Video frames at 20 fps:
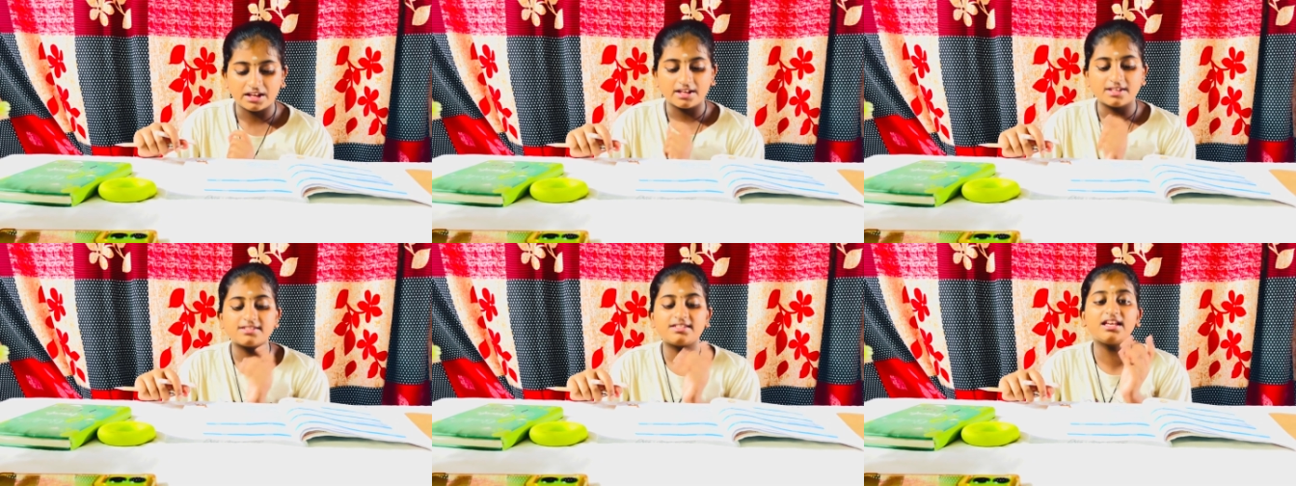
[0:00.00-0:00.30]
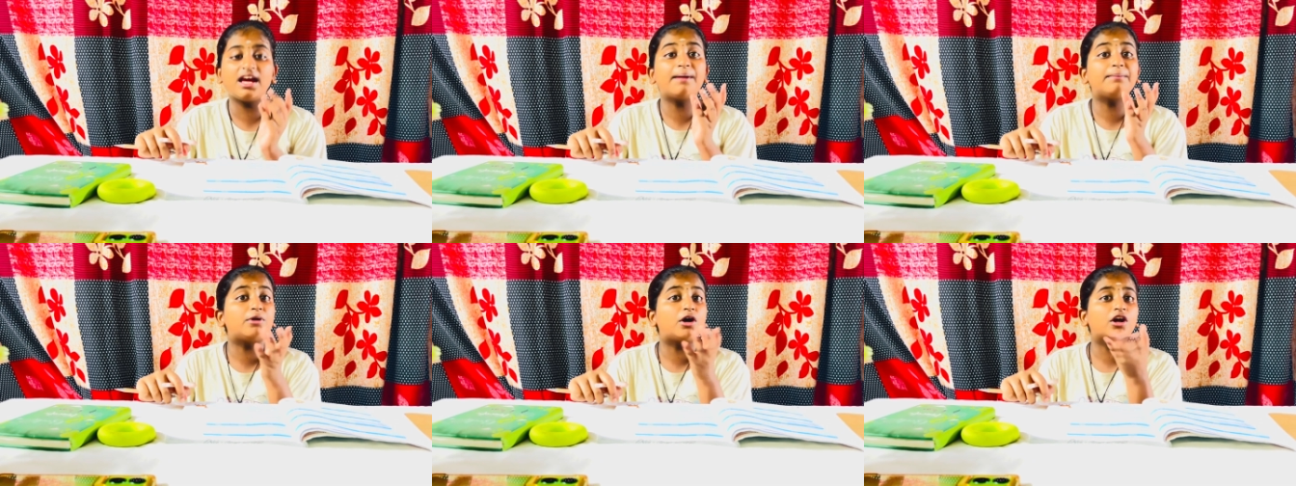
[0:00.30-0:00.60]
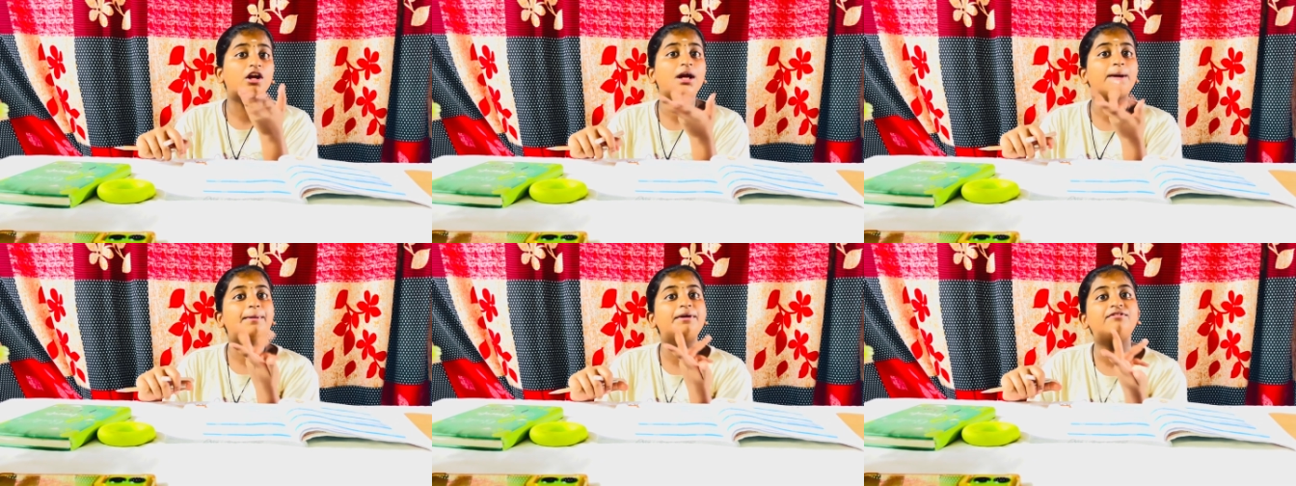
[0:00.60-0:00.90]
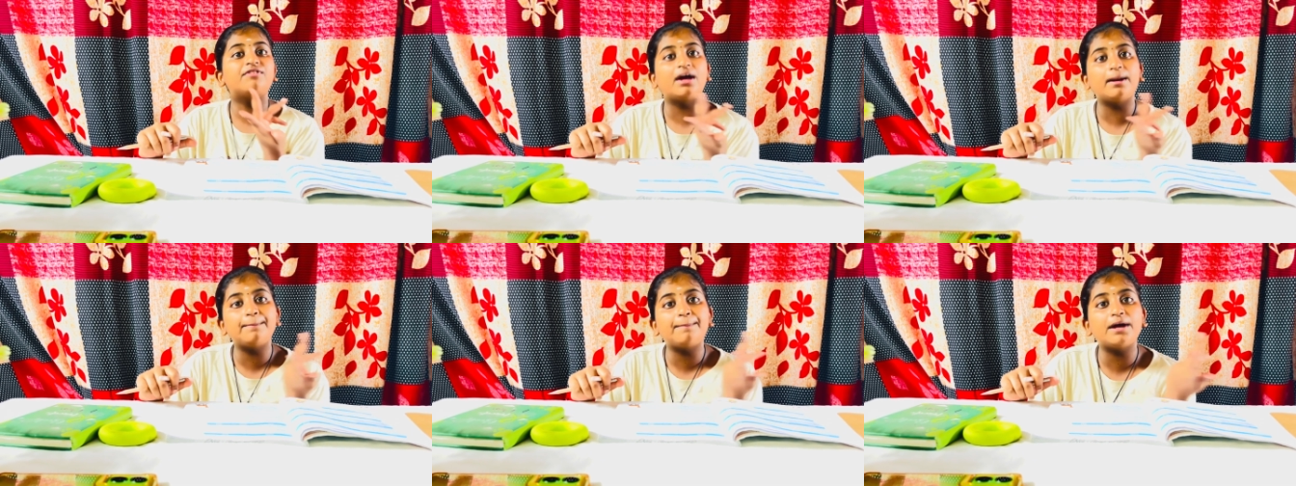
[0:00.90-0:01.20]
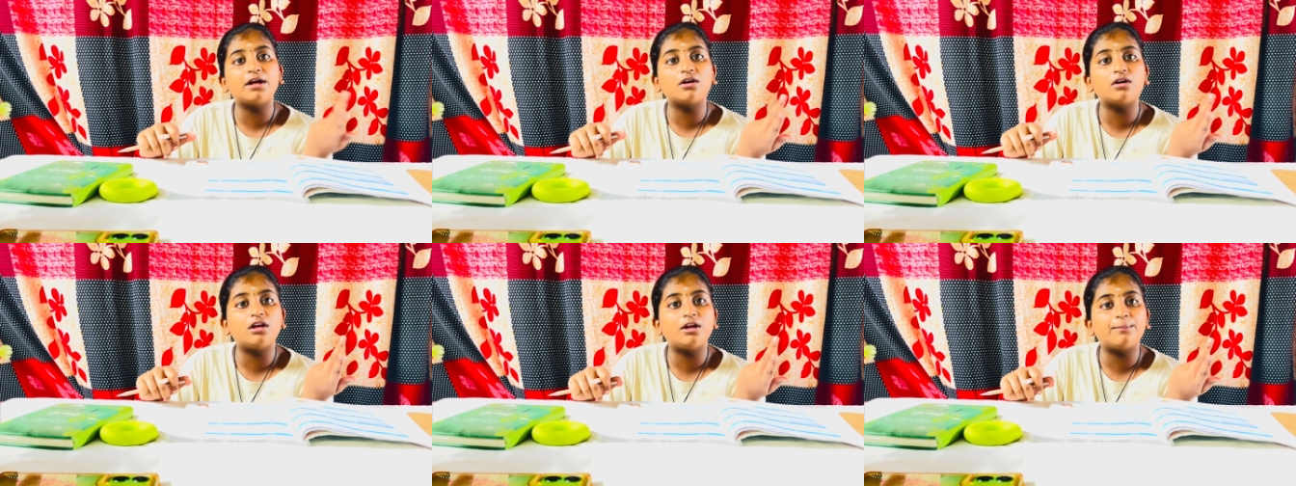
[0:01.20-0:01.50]
See, I'm talking about one
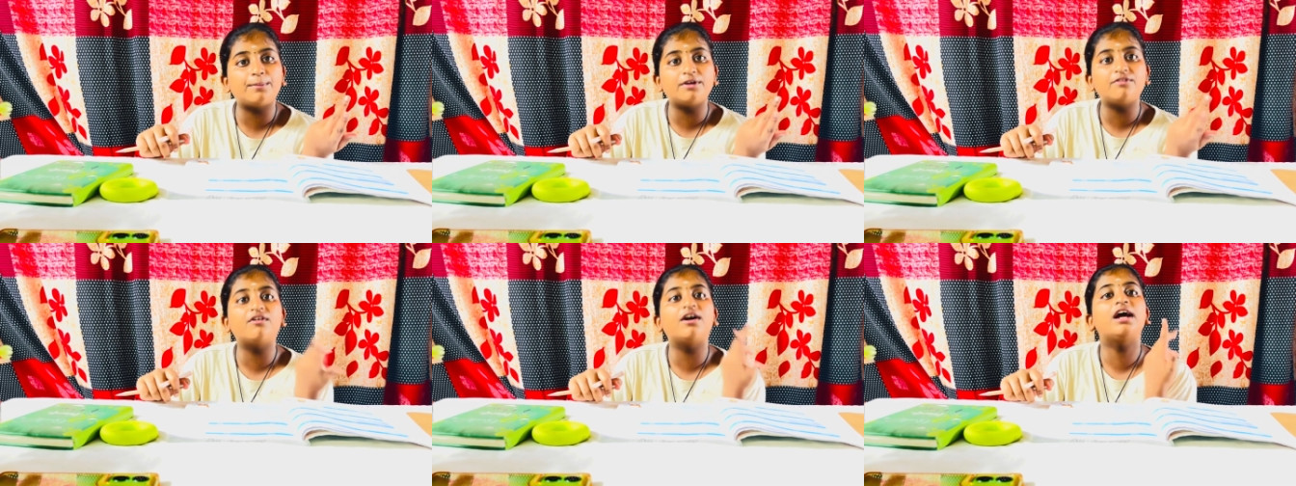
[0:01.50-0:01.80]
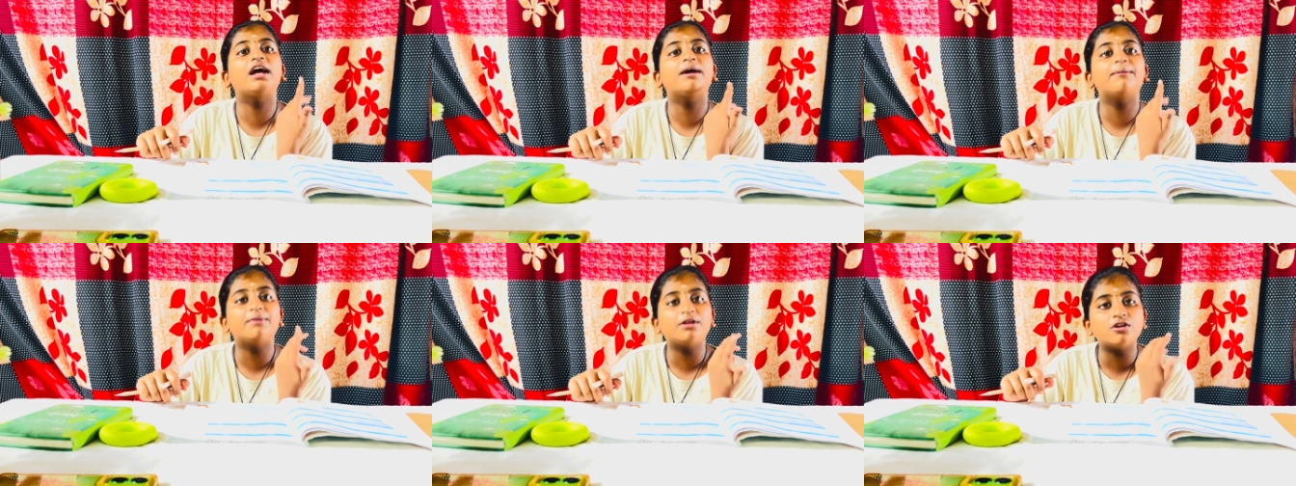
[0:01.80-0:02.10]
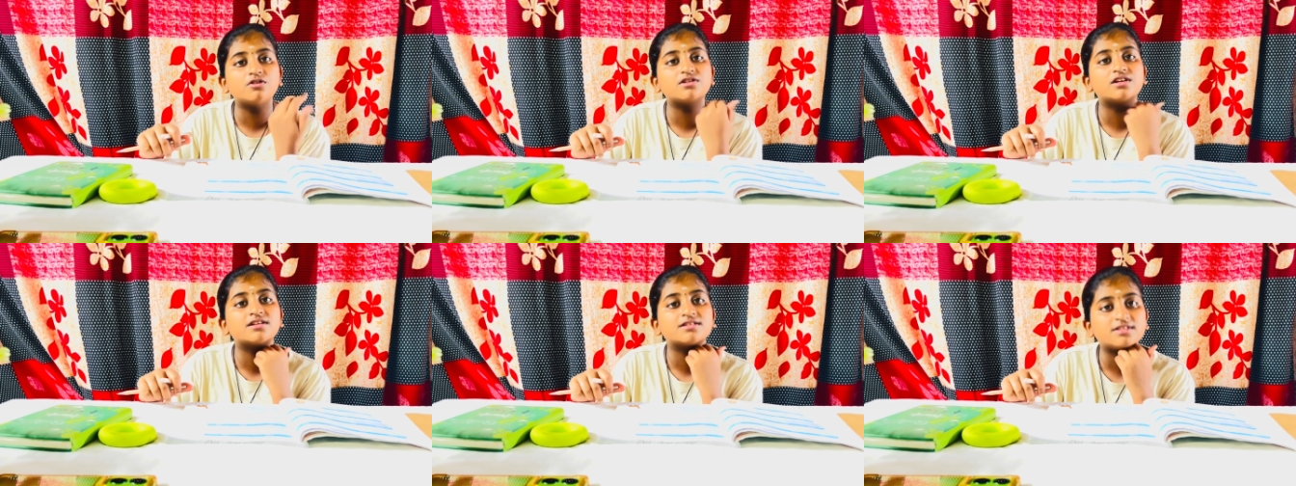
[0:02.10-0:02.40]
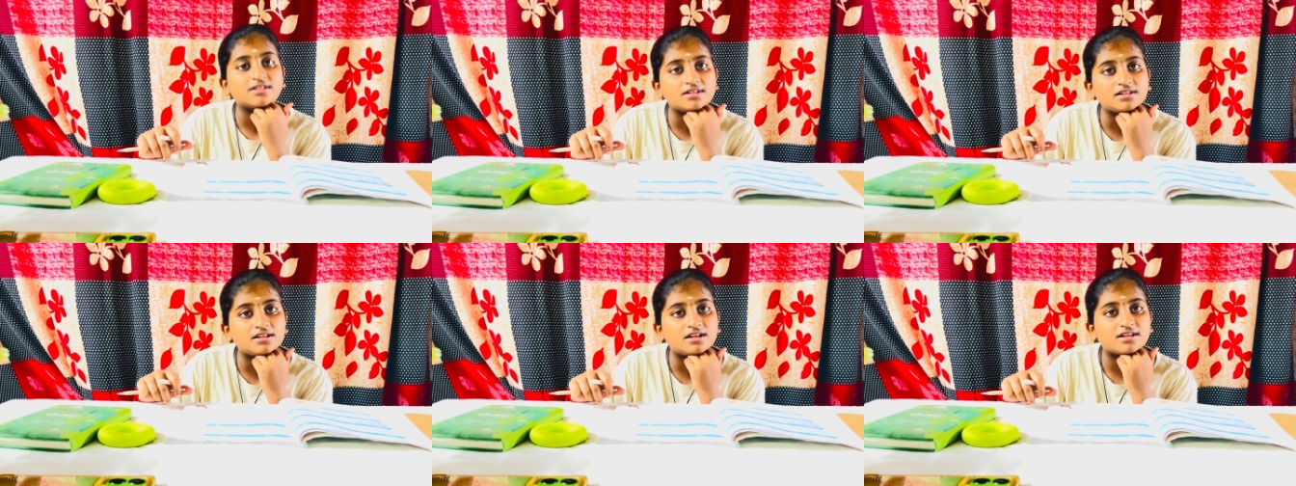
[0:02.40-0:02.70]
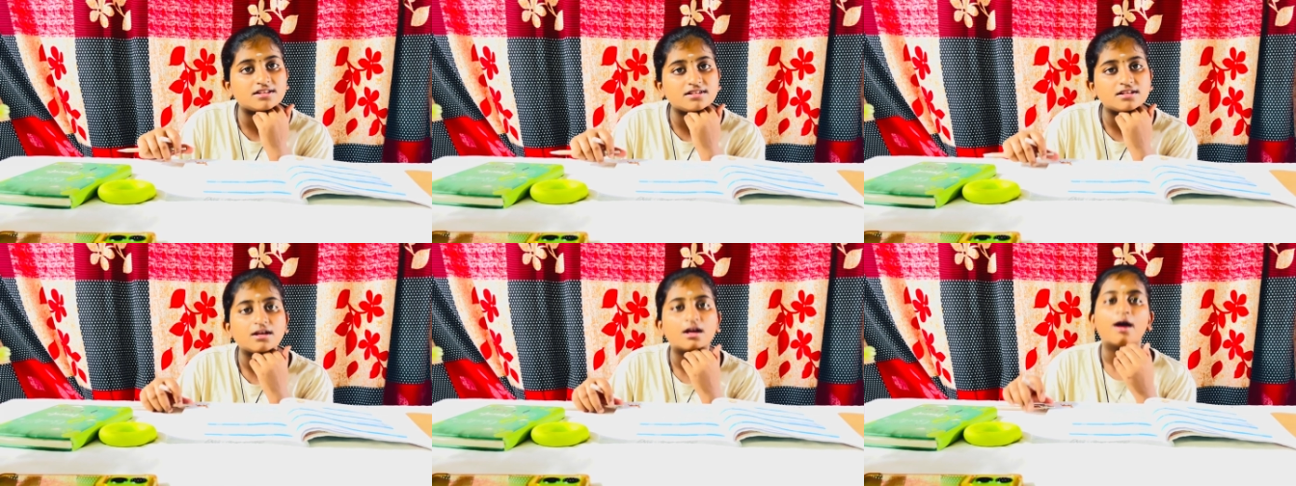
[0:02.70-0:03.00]
pair only, but why am I using
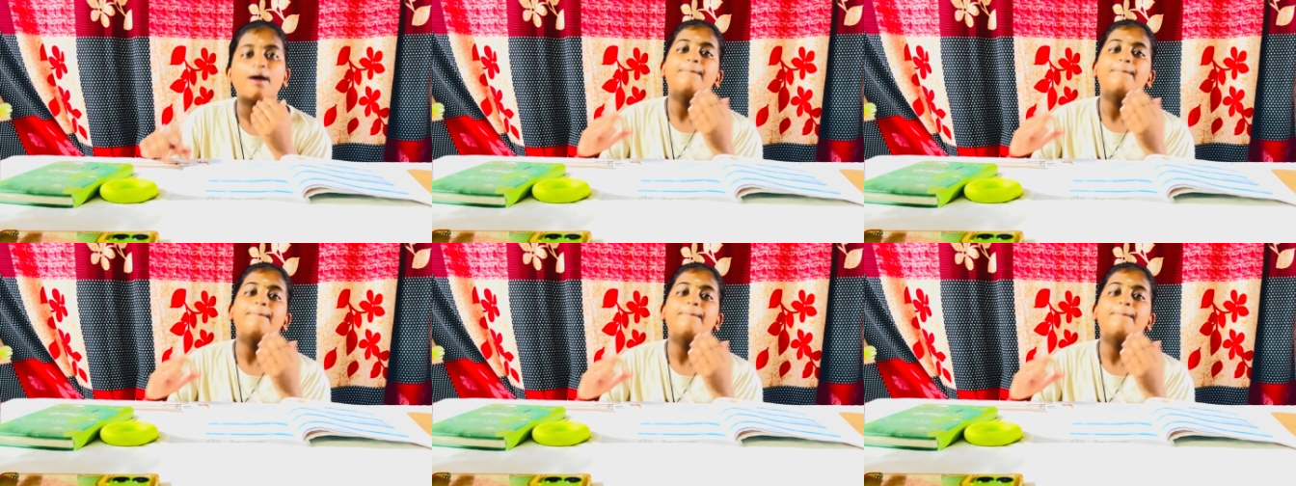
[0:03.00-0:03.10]
scissors?